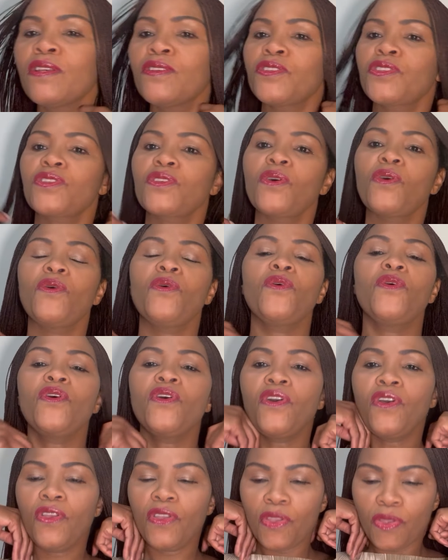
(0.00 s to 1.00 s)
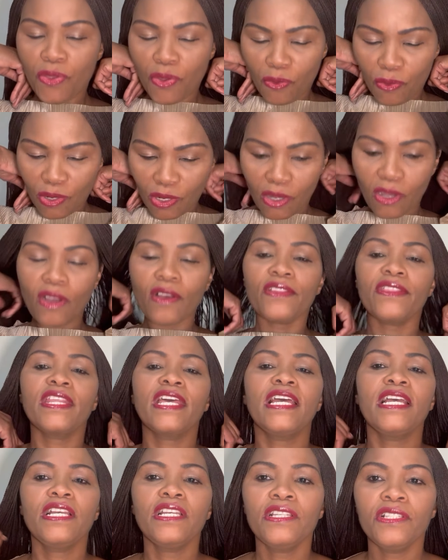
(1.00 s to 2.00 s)
So you will go
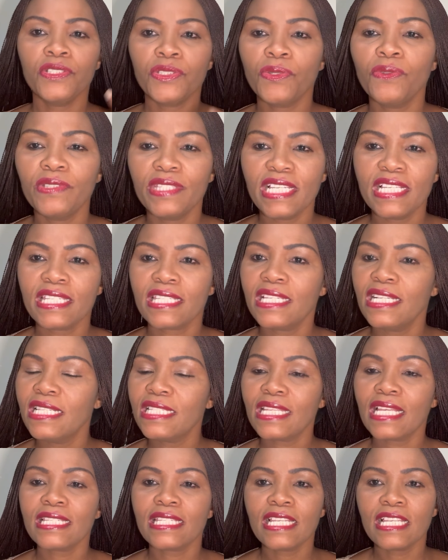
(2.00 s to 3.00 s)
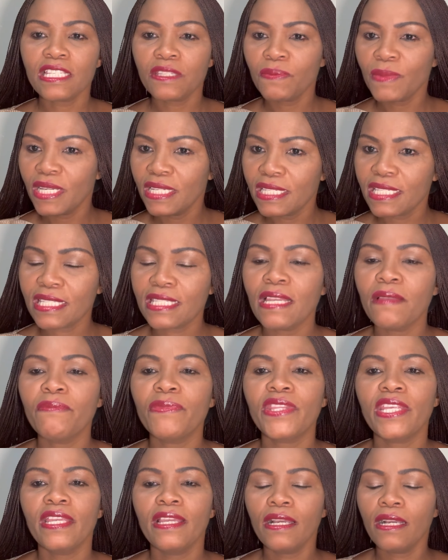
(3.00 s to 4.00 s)
there, do the skills assessment, same
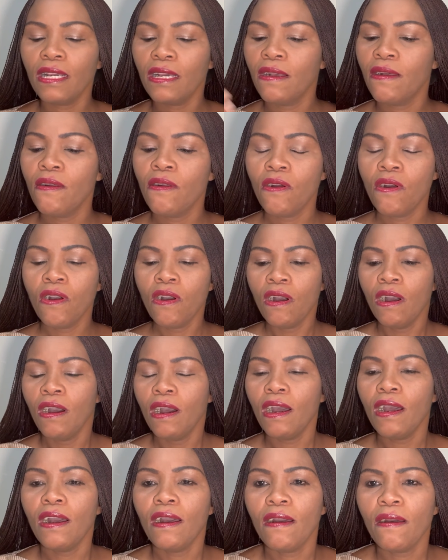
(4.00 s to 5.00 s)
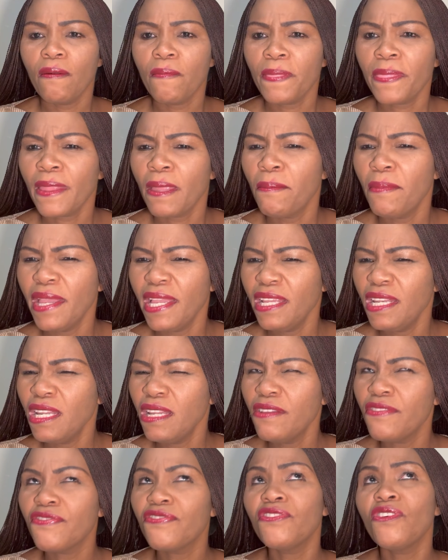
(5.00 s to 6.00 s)
thing.
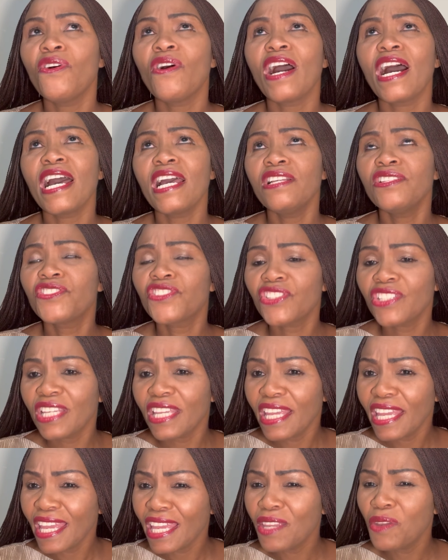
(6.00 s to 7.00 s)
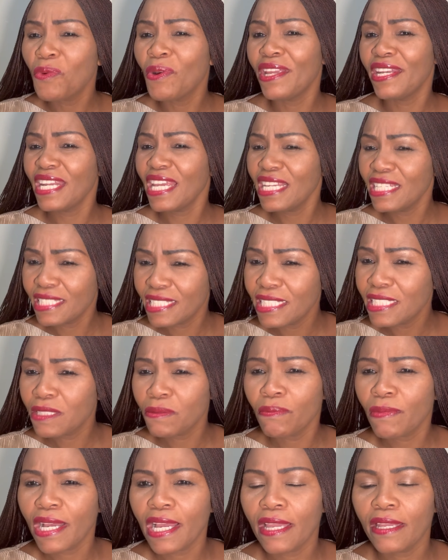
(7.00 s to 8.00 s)
Mainly for IGA, when I did
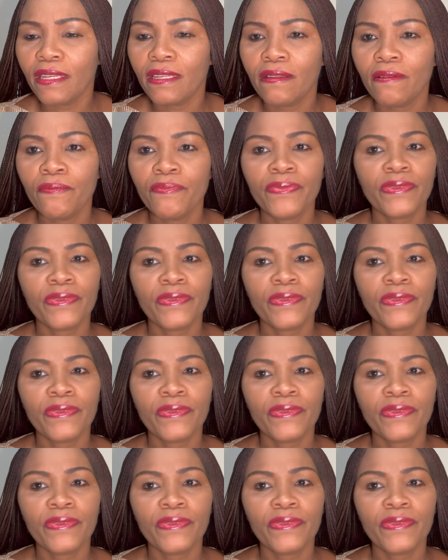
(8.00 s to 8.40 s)
mine,